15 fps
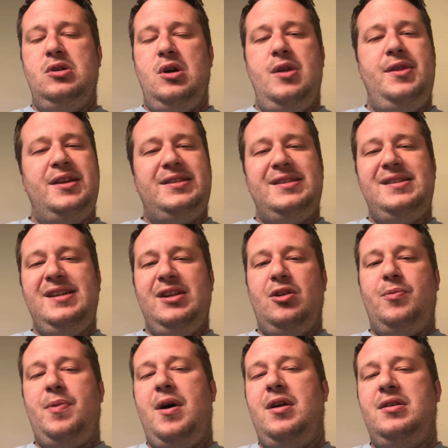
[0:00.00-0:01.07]
This is neither
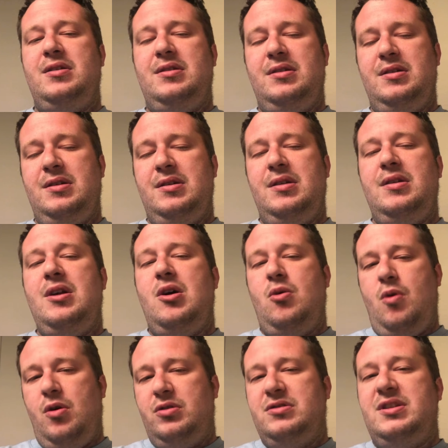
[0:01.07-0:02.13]
positive... No,
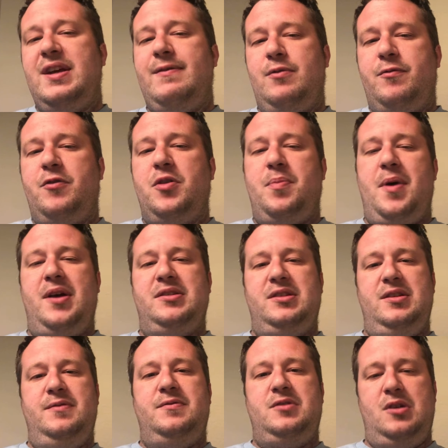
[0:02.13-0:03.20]
I'll save it for the
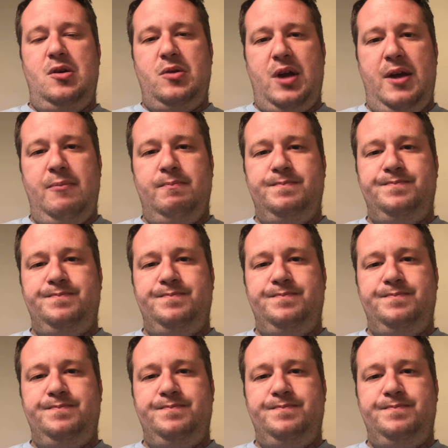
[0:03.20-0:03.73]
positives. Okay.